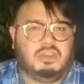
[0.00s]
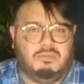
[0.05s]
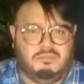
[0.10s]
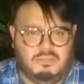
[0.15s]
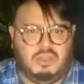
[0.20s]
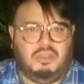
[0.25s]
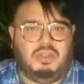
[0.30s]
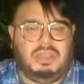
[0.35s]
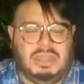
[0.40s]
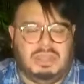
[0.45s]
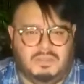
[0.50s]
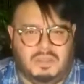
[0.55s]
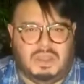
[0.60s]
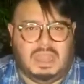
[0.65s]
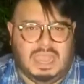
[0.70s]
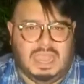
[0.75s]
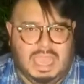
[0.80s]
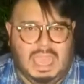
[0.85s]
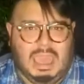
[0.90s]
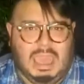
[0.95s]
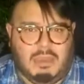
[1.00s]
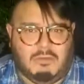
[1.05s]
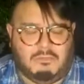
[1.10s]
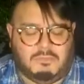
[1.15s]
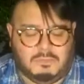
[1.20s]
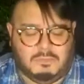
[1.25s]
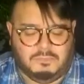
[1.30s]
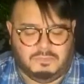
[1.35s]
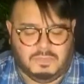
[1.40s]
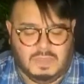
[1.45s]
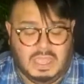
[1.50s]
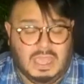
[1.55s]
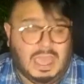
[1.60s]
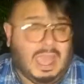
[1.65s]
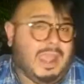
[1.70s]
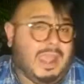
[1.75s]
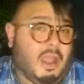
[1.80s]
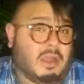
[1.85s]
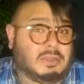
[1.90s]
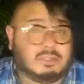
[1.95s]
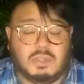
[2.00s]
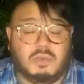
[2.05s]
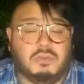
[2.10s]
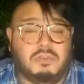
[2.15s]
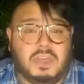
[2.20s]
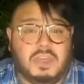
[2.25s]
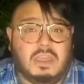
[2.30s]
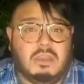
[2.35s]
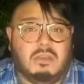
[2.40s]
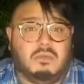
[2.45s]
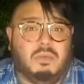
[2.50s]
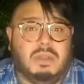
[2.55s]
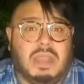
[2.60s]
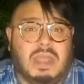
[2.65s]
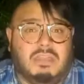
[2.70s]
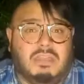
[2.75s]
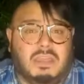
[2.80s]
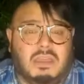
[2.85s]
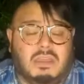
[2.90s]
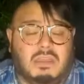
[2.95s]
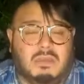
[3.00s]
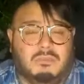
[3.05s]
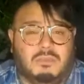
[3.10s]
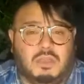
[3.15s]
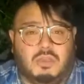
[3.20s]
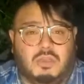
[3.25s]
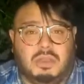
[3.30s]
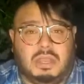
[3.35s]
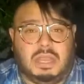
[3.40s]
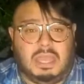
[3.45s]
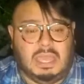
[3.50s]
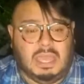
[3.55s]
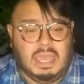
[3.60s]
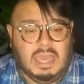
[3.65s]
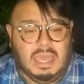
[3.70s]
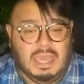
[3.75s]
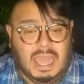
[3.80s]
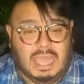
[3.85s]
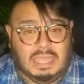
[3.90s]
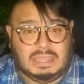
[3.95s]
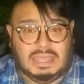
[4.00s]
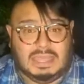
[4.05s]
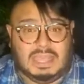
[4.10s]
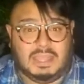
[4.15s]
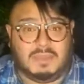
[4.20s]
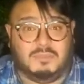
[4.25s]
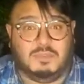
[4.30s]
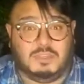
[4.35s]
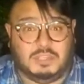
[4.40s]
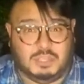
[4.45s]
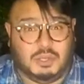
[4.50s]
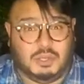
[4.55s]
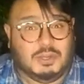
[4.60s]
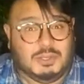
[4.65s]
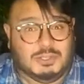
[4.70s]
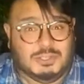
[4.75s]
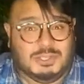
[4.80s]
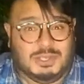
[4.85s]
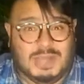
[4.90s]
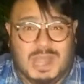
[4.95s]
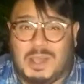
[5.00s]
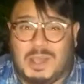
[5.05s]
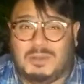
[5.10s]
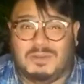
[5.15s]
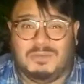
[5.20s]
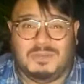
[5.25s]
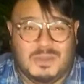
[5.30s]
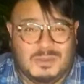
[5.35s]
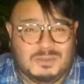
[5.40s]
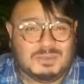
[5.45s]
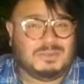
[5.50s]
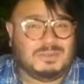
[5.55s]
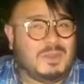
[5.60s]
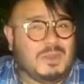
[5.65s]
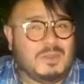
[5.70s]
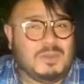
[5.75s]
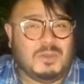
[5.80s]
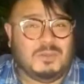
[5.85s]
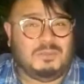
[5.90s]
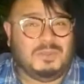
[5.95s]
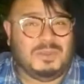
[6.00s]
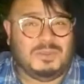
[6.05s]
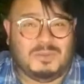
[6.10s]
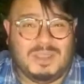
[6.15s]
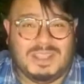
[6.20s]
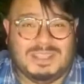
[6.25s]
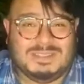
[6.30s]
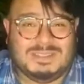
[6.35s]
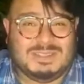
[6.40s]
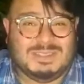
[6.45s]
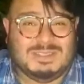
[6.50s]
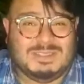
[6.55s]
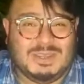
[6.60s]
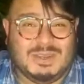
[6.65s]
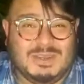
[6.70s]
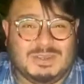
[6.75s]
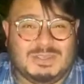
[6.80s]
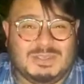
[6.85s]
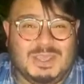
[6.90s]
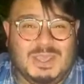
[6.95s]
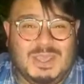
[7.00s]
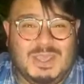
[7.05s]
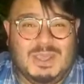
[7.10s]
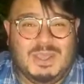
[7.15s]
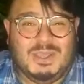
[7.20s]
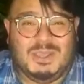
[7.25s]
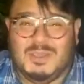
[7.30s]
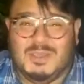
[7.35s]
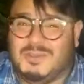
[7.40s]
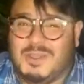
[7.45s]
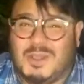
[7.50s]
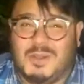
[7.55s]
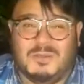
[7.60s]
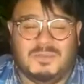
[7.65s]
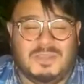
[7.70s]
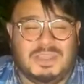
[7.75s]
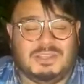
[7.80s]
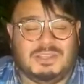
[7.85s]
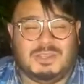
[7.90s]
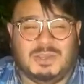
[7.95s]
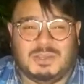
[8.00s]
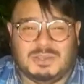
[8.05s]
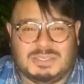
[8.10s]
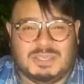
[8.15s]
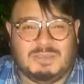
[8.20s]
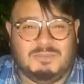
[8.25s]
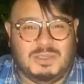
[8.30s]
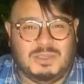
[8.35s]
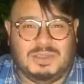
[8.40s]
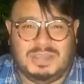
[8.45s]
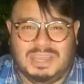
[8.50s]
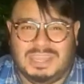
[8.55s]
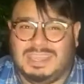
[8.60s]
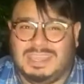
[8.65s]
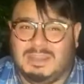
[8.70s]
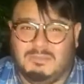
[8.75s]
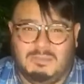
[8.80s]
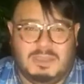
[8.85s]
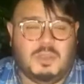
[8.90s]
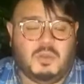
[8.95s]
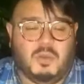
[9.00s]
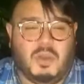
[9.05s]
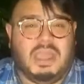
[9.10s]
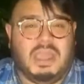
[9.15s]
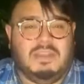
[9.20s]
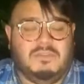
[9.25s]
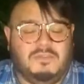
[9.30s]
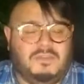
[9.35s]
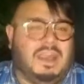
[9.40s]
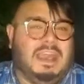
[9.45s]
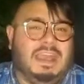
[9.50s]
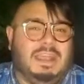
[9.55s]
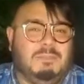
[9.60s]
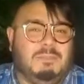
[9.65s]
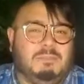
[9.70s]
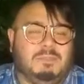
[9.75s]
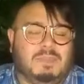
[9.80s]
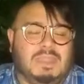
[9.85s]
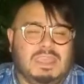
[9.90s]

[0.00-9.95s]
community that I have. I also think, when I think community, I think of church. Now, those of you who've been raised in church, you know that church community can be quite fun.